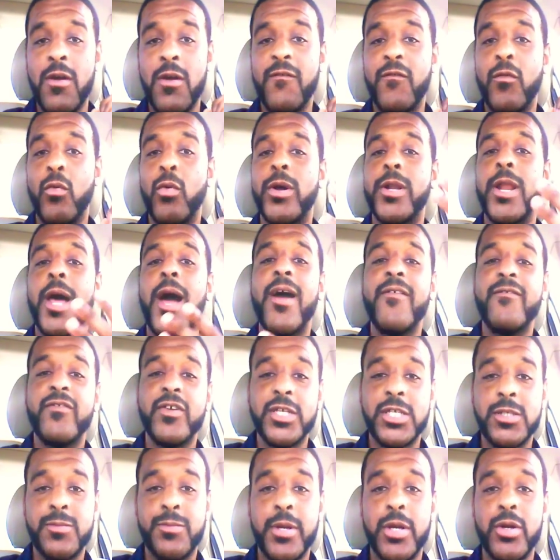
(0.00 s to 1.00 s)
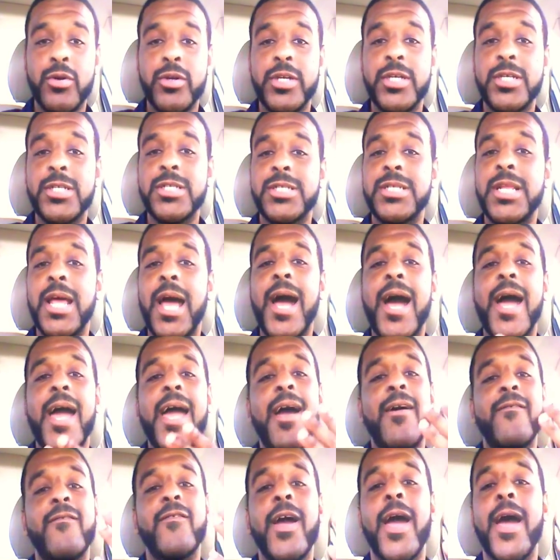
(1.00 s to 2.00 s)
For what I've experienced, I
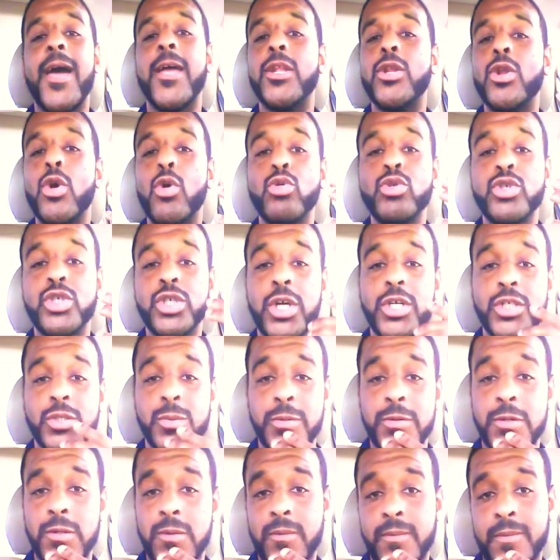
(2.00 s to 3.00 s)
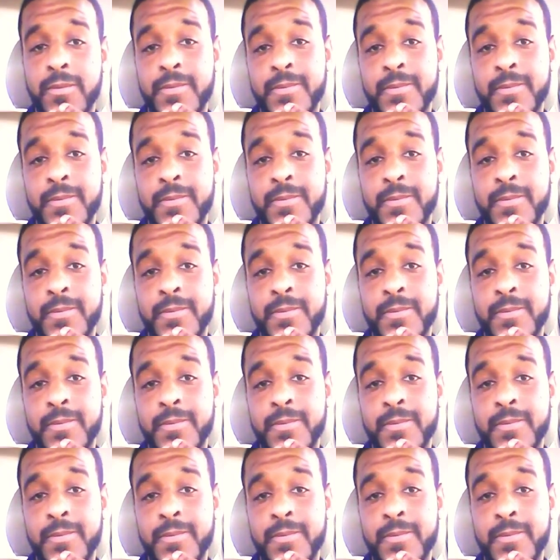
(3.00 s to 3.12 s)
have had no judgment.